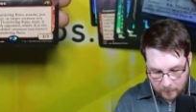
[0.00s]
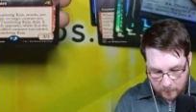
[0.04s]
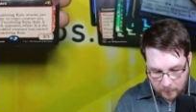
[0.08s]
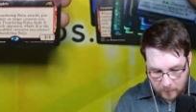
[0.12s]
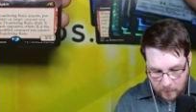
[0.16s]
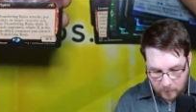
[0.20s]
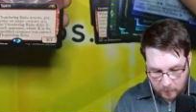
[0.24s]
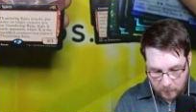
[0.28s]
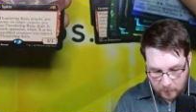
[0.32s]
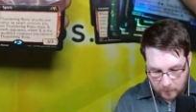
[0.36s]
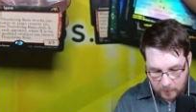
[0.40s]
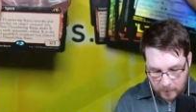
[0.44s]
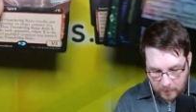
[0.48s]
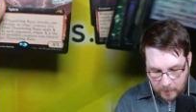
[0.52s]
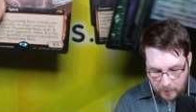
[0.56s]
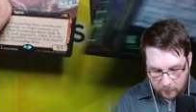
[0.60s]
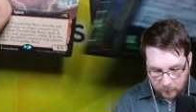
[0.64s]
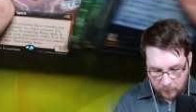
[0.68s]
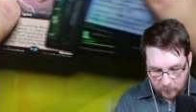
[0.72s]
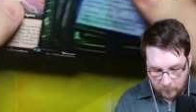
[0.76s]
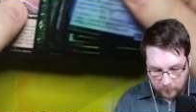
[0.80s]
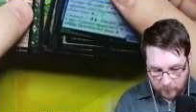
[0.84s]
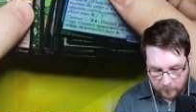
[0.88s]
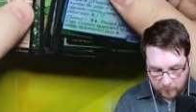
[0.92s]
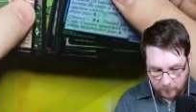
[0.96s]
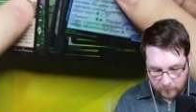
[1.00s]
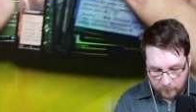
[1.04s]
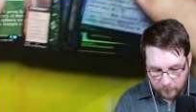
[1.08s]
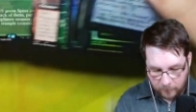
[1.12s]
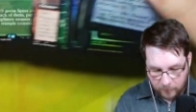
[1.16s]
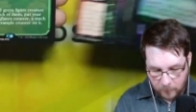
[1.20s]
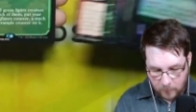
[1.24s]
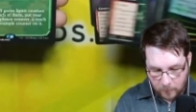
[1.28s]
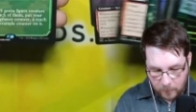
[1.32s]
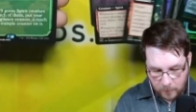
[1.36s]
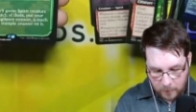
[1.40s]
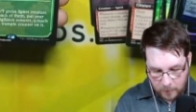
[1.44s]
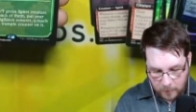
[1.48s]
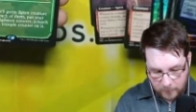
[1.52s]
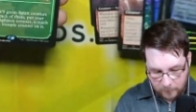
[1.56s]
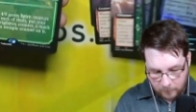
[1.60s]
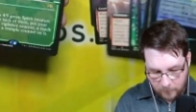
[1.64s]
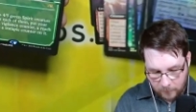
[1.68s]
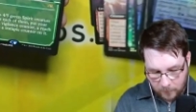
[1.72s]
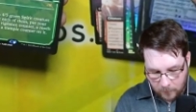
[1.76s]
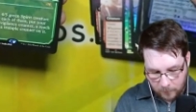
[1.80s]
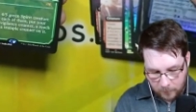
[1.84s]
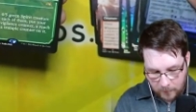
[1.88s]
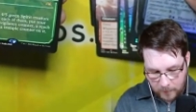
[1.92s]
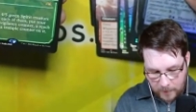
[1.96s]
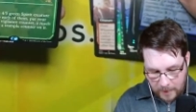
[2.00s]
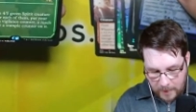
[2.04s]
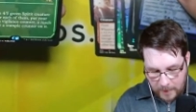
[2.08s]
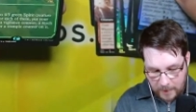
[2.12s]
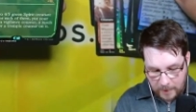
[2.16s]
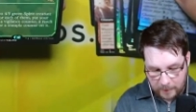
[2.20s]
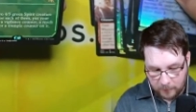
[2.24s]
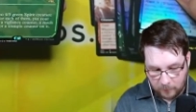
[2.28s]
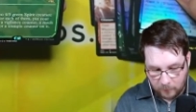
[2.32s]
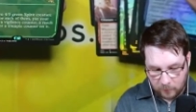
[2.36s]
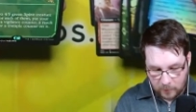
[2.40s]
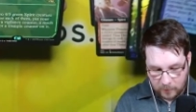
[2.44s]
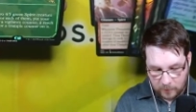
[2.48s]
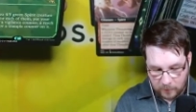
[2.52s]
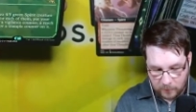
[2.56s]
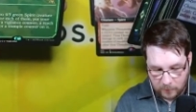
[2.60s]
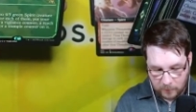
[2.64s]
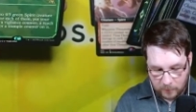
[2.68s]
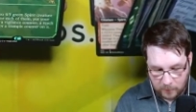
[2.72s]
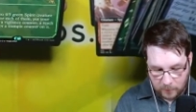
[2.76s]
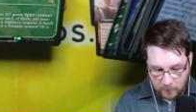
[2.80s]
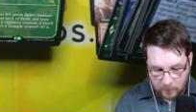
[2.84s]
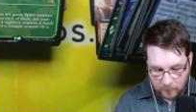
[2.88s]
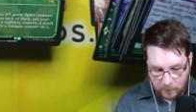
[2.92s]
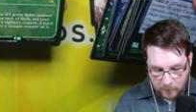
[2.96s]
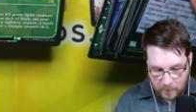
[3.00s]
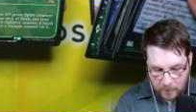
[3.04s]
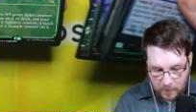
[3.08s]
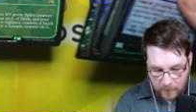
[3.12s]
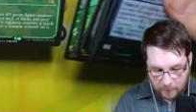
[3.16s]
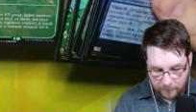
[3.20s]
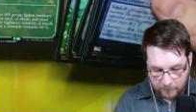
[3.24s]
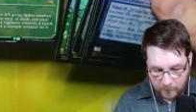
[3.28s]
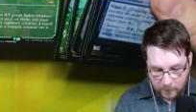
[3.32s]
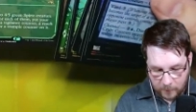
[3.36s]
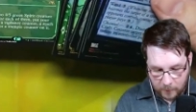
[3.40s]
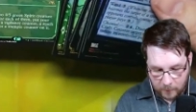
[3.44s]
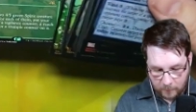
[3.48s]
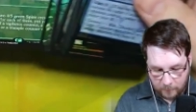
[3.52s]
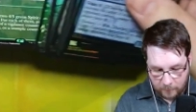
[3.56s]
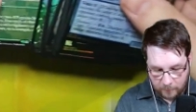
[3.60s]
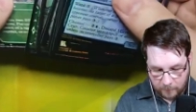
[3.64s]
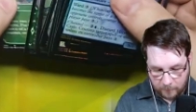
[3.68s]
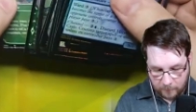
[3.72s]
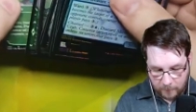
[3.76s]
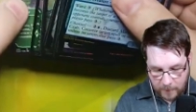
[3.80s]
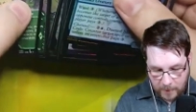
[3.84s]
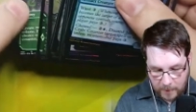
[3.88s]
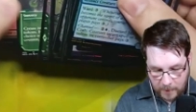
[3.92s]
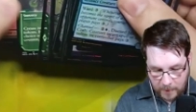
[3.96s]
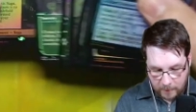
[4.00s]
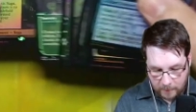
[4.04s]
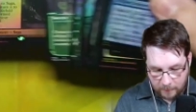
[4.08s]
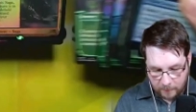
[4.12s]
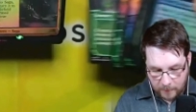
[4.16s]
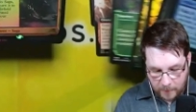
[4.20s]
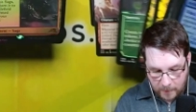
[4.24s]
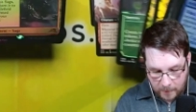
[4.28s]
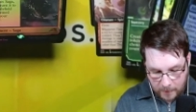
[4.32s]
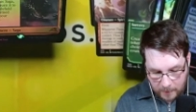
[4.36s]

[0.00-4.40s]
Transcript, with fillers: Thundering Raiju for four, Invoke the Ancients, Soft Glow for five,